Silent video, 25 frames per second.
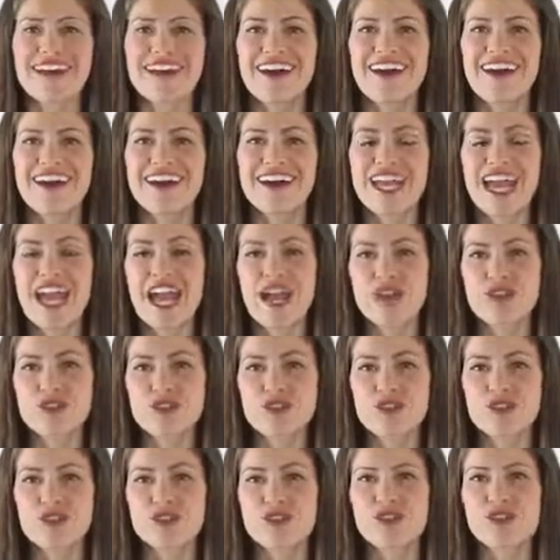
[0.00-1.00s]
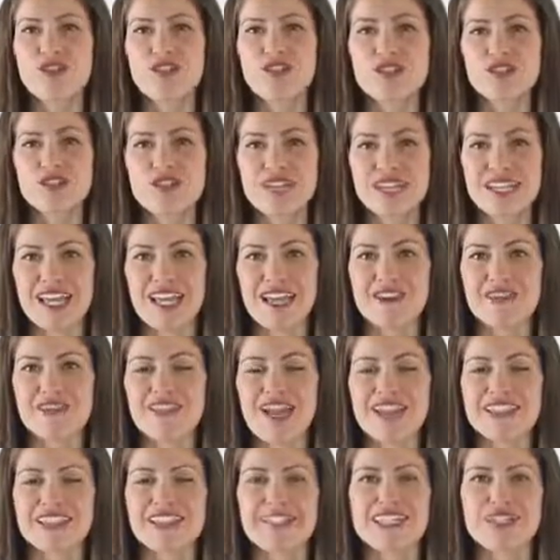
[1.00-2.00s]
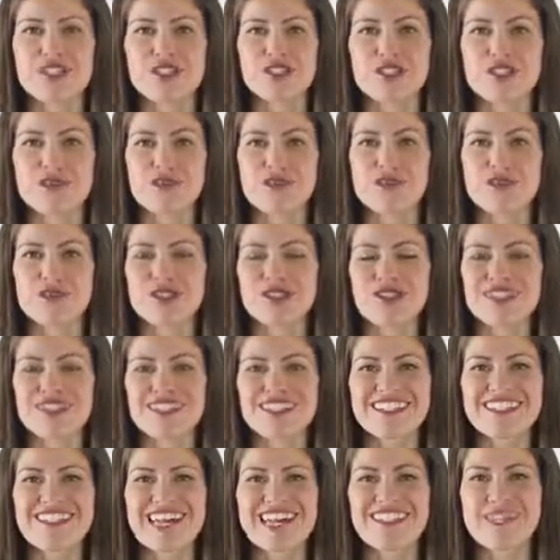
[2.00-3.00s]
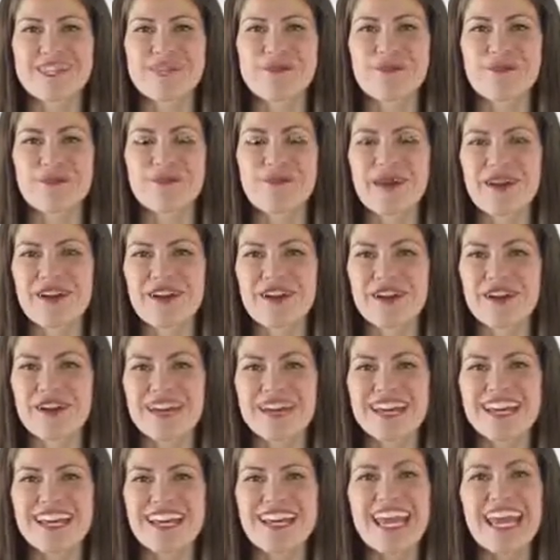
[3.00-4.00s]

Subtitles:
on how to understand fast English speakers a little bit better,